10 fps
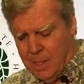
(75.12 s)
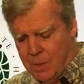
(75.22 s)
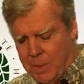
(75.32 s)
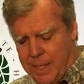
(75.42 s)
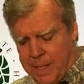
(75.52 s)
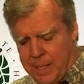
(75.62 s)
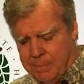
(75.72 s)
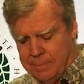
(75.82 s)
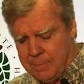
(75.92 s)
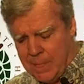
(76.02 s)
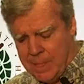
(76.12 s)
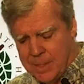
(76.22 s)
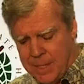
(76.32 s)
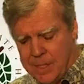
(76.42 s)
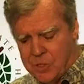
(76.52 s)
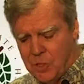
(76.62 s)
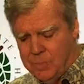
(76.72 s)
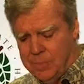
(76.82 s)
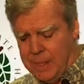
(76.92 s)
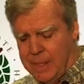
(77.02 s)
We have, in today's
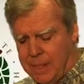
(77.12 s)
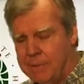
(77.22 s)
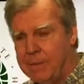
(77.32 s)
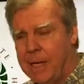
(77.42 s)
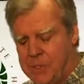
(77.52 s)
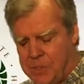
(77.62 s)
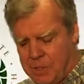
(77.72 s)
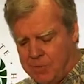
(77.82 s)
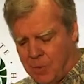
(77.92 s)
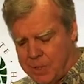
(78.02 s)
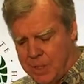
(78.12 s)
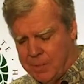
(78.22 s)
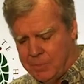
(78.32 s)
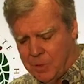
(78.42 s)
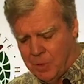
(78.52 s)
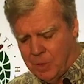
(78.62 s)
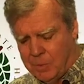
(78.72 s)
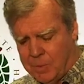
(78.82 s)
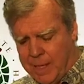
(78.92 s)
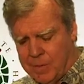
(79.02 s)
group of cases, the 14 in total,
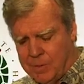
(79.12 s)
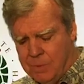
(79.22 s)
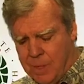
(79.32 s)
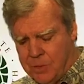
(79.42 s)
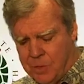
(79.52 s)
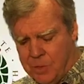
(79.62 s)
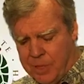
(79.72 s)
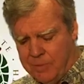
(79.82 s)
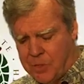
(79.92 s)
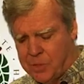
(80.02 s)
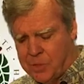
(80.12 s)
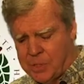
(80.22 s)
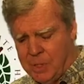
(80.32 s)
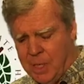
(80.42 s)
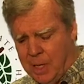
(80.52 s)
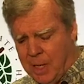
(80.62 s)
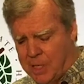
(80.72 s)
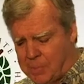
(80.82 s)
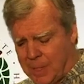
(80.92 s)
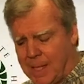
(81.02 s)
we had 2 individuals
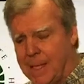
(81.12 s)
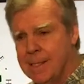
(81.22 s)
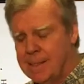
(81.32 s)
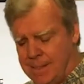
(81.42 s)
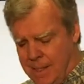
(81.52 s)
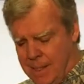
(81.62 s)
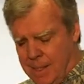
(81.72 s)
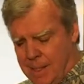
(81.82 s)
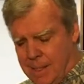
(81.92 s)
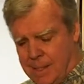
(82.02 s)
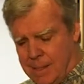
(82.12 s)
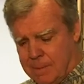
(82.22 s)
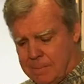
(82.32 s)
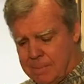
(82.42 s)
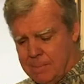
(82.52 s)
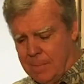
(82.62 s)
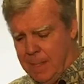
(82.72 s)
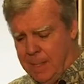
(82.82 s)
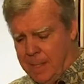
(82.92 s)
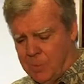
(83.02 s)
hospitalized, and
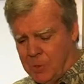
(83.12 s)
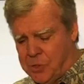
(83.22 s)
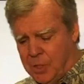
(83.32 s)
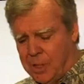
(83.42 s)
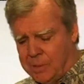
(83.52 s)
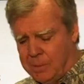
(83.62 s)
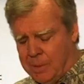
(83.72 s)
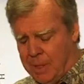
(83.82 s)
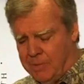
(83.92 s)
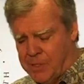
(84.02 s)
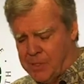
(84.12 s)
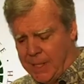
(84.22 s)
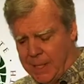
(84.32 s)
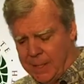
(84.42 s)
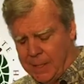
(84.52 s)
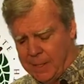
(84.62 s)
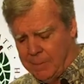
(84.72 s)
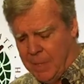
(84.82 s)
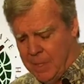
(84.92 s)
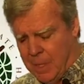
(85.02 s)
we're still investigating a
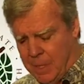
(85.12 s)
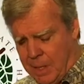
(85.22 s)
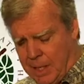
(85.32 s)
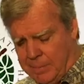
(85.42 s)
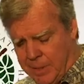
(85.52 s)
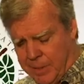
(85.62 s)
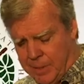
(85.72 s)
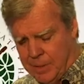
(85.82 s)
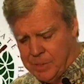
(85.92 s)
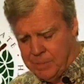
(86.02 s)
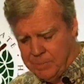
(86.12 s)
couple of those.